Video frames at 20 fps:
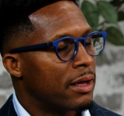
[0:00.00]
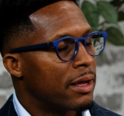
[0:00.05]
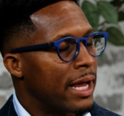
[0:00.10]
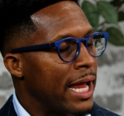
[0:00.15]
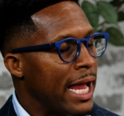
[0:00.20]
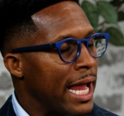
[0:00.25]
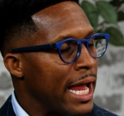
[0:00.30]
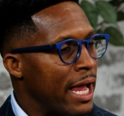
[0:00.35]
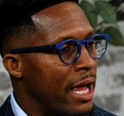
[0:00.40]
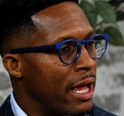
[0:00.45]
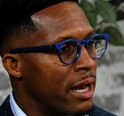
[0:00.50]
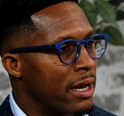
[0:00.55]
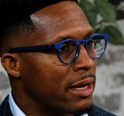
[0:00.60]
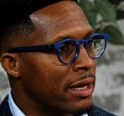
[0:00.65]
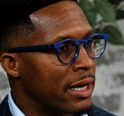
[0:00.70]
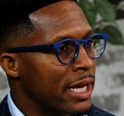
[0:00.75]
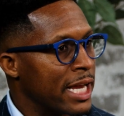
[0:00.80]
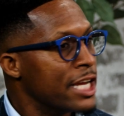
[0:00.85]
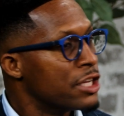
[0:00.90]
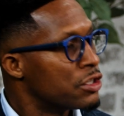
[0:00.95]
And
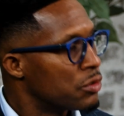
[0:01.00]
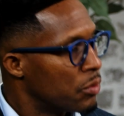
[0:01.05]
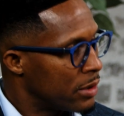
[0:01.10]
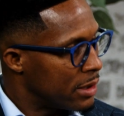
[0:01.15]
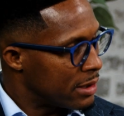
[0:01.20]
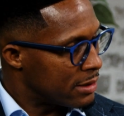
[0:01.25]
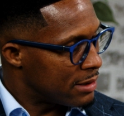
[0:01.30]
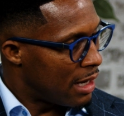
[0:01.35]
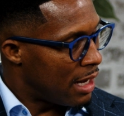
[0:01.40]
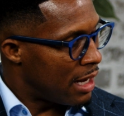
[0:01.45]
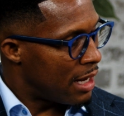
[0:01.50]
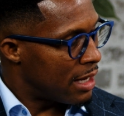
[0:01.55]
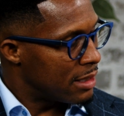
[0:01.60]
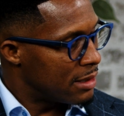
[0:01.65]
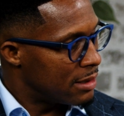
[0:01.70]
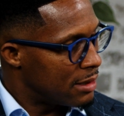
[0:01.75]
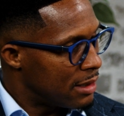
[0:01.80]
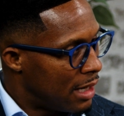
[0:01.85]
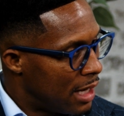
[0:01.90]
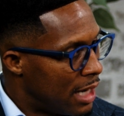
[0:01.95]
he's the one that
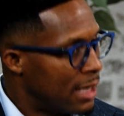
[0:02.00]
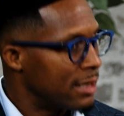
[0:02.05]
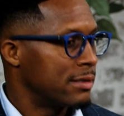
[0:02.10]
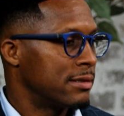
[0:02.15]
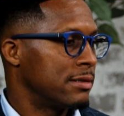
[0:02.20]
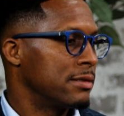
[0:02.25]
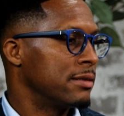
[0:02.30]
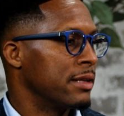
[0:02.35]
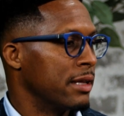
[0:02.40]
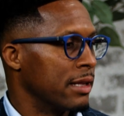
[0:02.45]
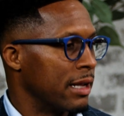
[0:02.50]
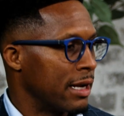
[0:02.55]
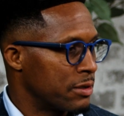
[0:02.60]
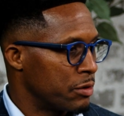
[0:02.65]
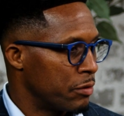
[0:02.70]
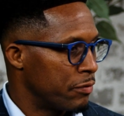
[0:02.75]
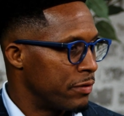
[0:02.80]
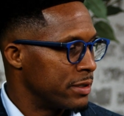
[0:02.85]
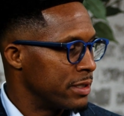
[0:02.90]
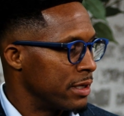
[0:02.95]
taught us the
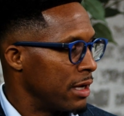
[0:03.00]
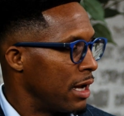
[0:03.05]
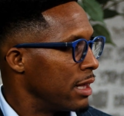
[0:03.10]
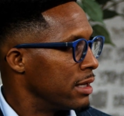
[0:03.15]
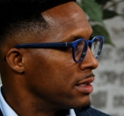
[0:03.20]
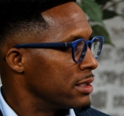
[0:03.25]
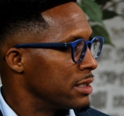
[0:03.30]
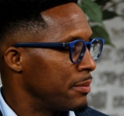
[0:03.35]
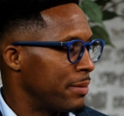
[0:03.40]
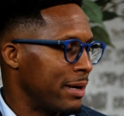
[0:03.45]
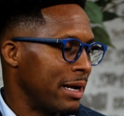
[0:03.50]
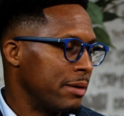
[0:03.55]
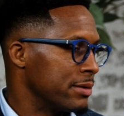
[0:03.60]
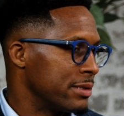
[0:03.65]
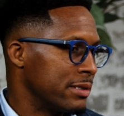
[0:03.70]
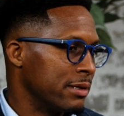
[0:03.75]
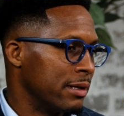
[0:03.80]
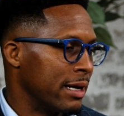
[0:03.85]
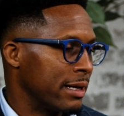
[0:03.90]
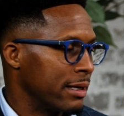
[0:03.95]
electrophysiology, but I was
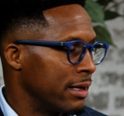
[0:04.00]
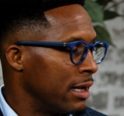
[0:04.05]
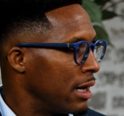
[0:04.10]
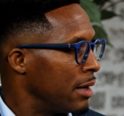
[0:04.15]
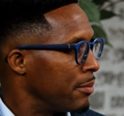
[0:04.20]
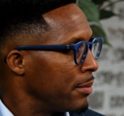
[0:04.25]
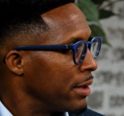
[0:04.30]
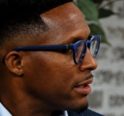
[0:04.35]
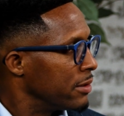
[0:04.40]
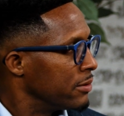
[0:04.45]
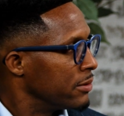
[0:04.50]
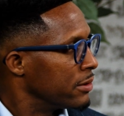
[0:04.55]
still like, nah, I'm not doing